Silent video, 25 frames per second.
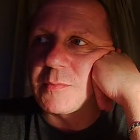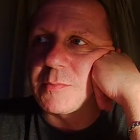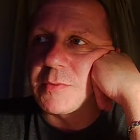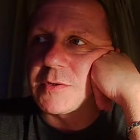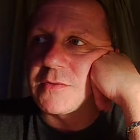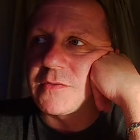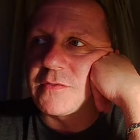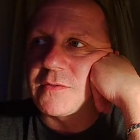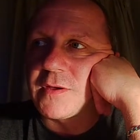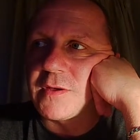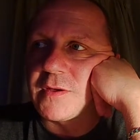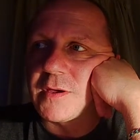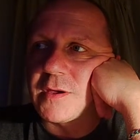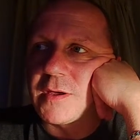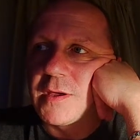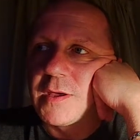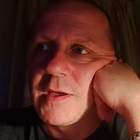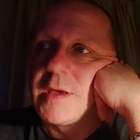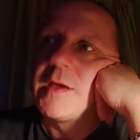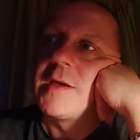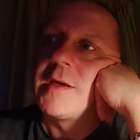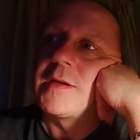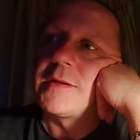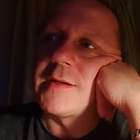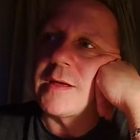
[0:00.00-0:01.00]
But
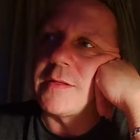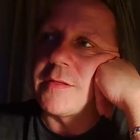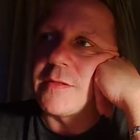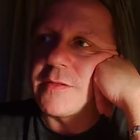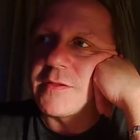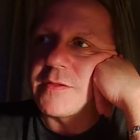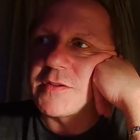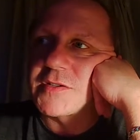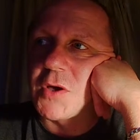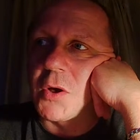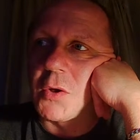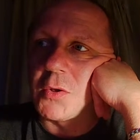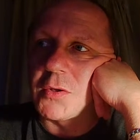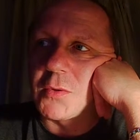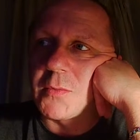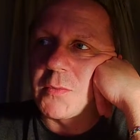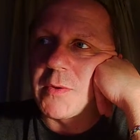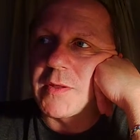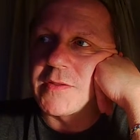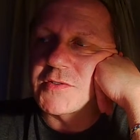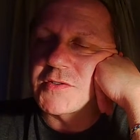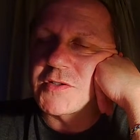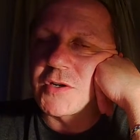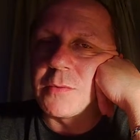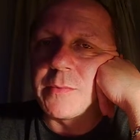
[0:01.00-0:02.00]
now that this colder
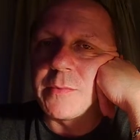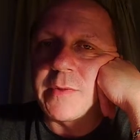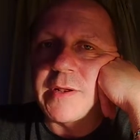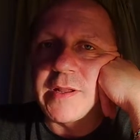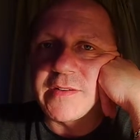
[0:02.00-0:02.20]
weather's coming,